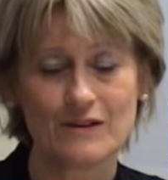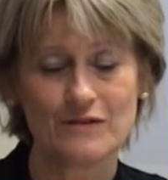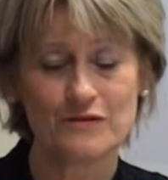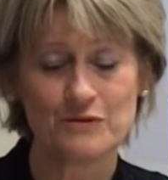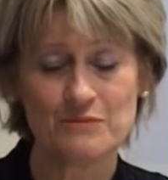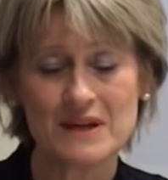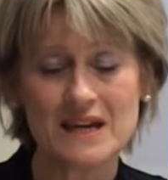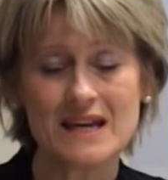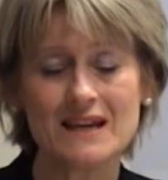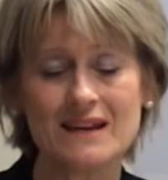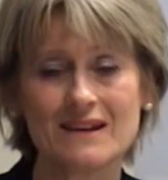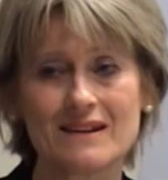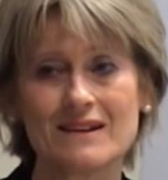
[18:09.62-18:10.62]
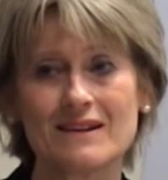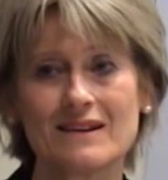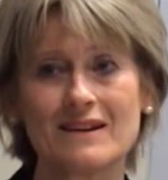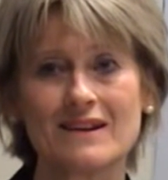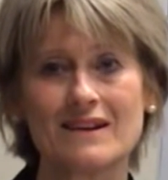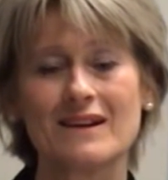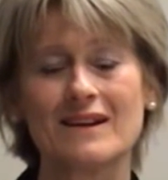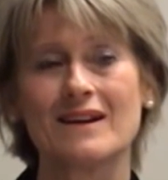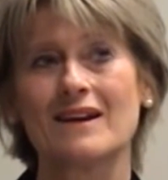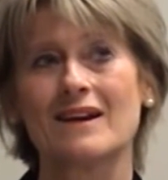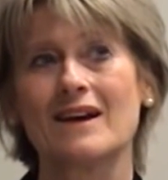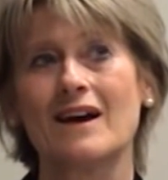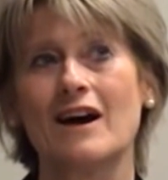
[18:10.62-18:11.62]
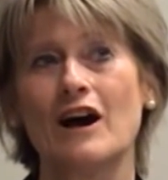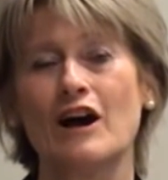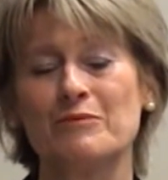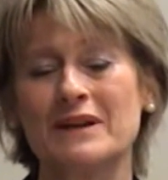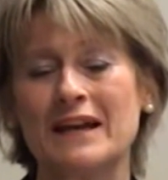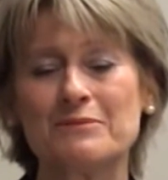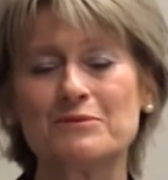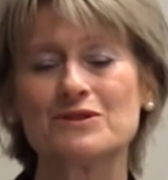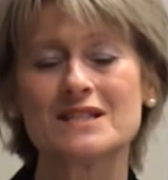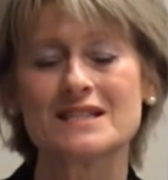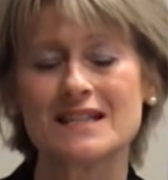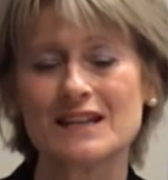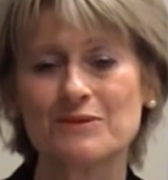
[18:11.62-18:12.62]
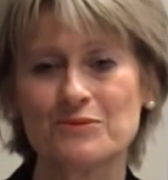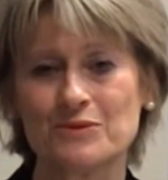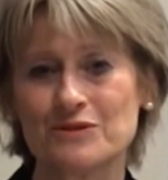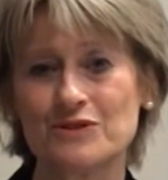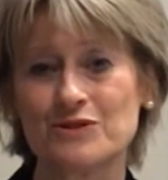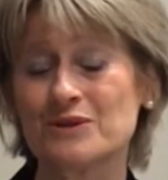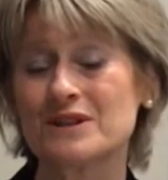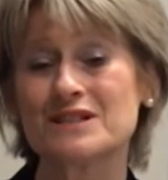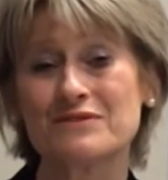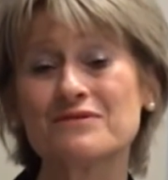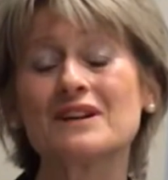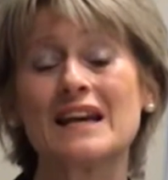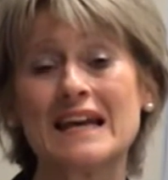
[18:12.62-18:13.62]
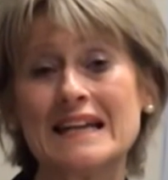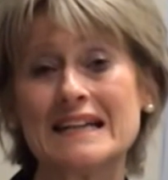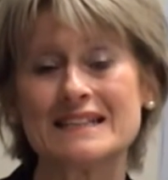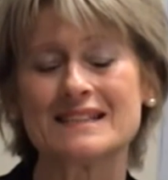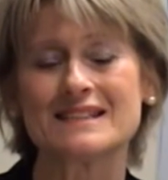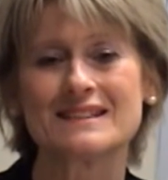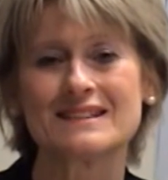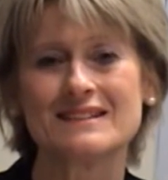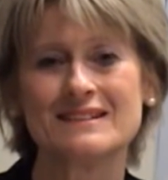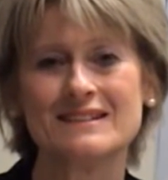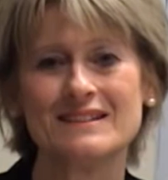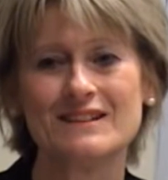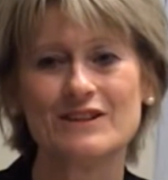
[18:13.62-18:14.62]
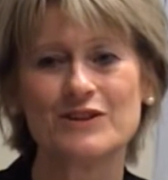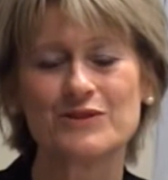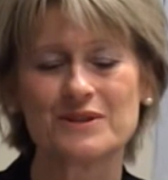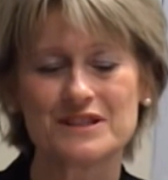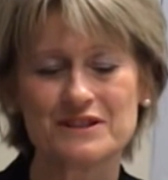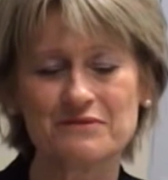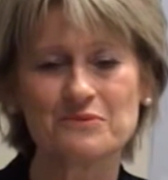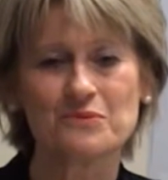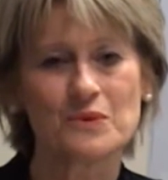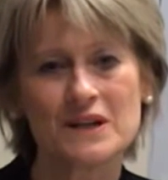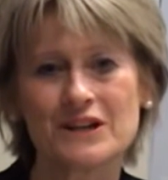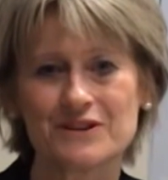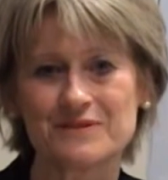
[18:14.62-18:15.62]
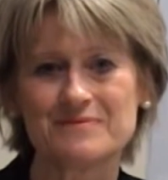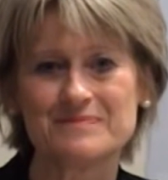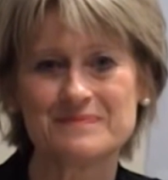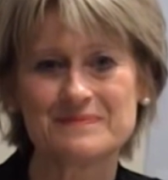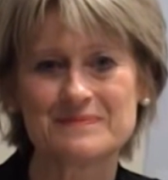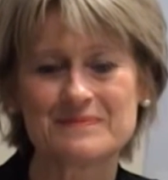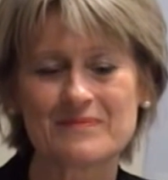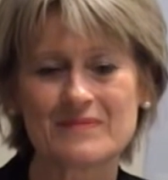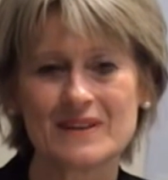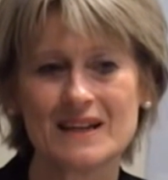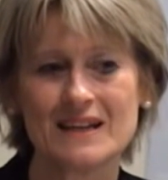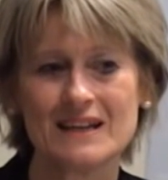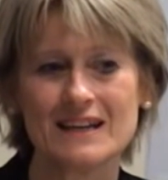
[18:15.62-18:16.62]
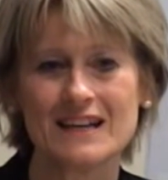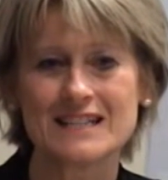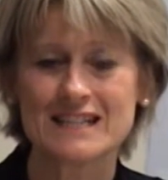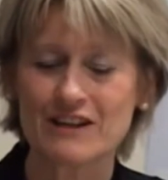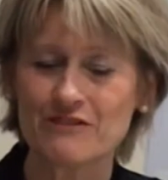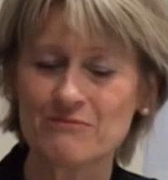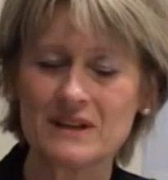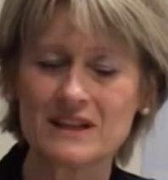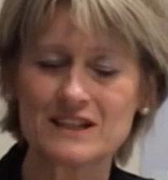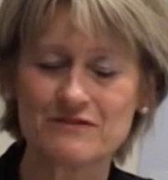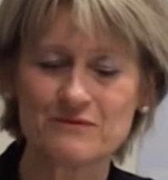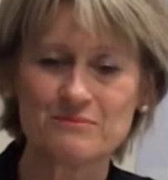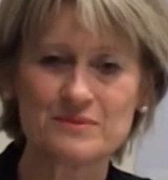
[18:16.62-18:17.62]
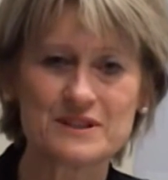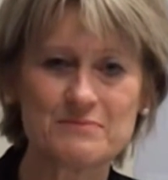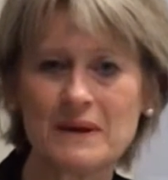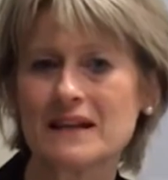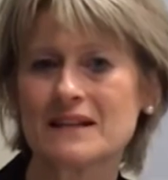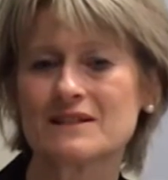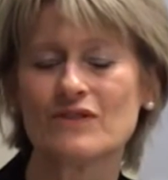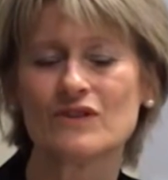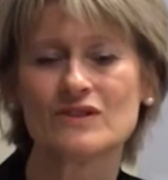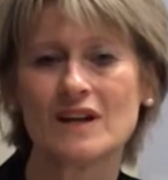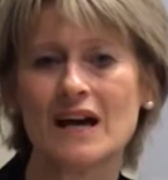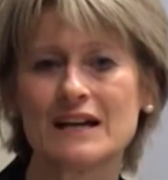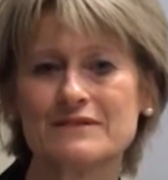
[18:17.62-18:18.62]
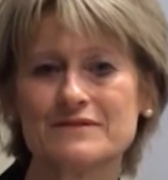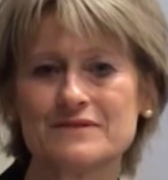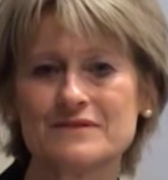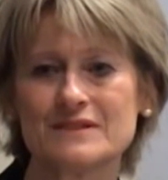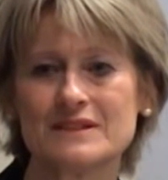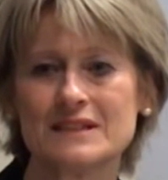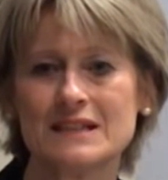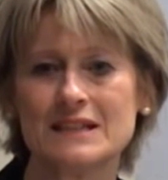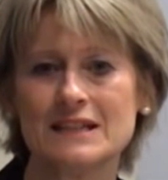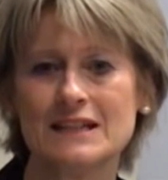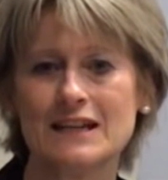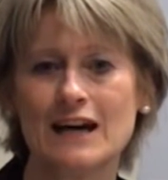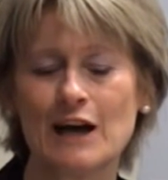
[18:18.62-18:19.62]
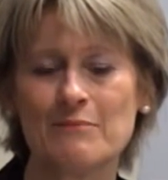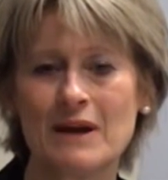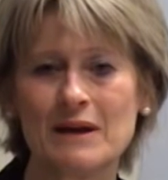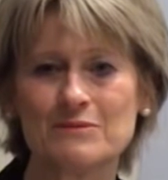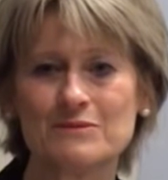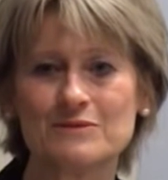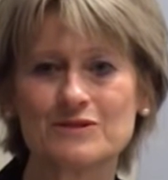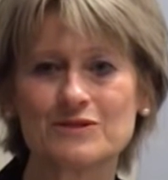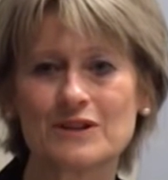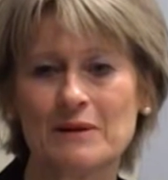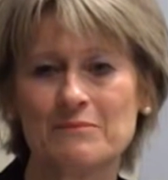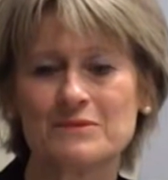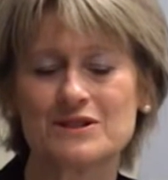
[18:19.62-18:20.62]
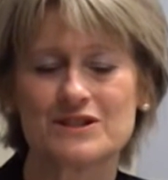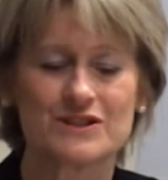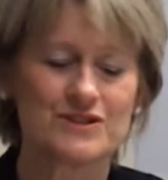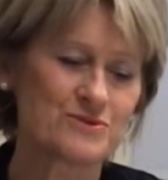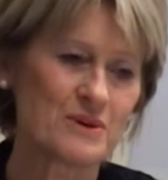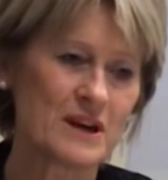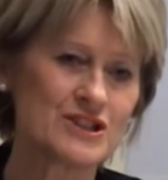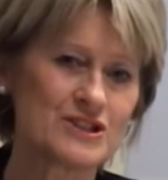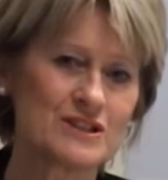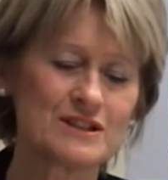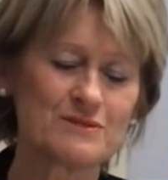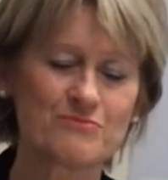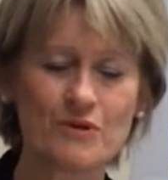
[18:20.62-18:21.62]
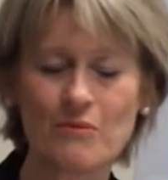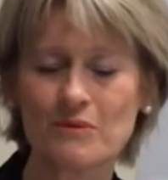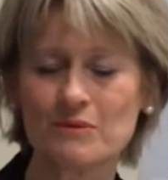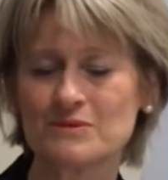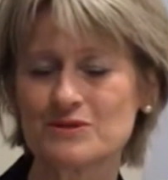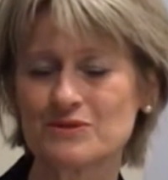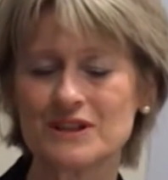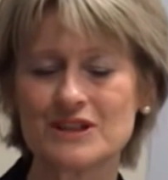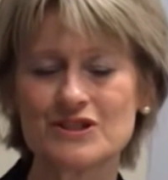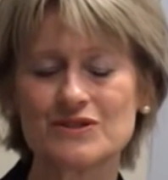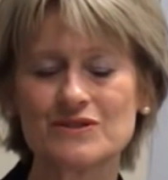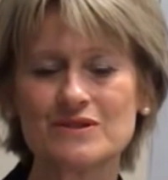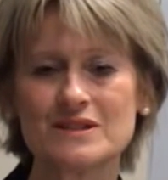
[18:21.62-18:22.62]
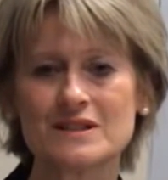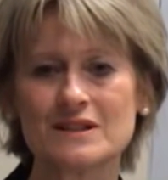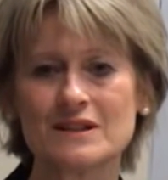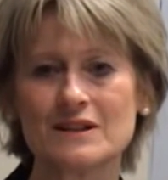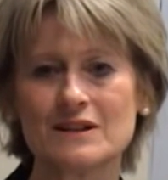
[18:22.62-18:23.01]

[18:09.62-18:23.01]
For me, I've been able to see the world through a different lens, through a different window. It's given me a different perspective on life. I'm able to come to situations, problems or issues